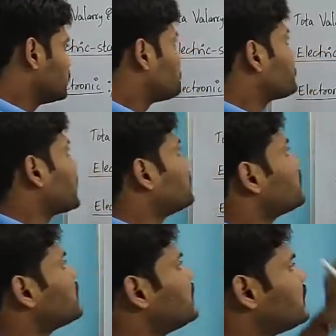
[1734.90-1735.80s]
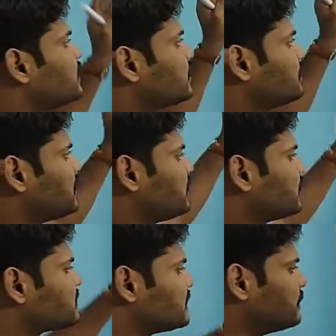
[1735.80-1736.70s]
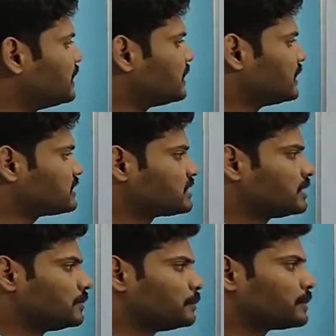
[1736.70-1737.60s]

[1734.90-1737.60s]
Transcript: the primary intermediate stabilities.